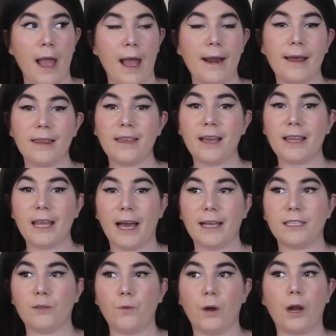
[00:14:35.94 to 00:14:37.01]
And I think
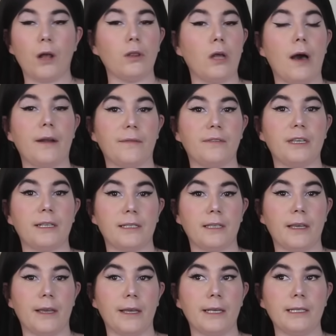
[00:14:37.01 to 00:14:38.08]
that's what a lot of this
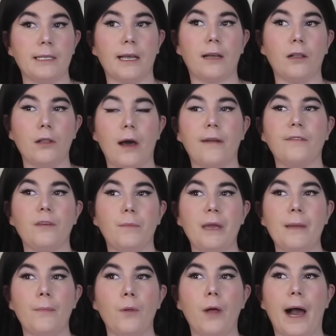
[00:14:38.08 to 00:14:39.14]
is. Like, a lot of the
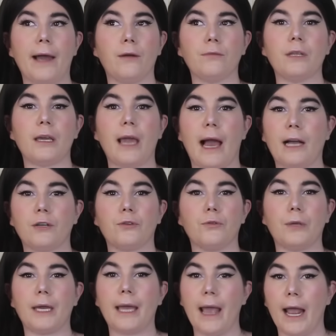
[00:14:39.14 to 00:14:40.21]
people I don't think
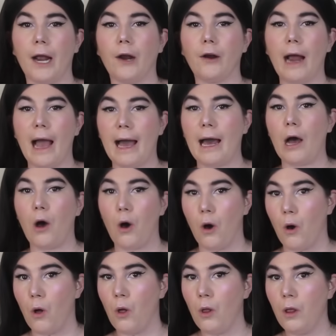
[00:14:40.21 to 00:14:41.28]
actually care at
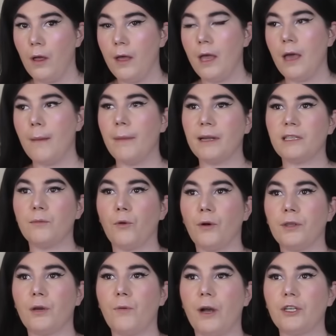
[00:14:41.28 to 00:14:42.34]
all, but it's
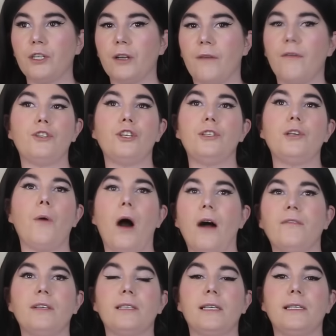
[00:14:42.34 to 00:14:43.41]
more the question of, she's so
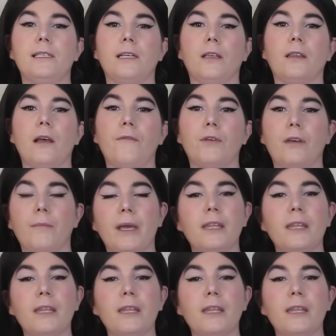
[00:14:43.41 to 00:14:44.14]
obviously still in love with him.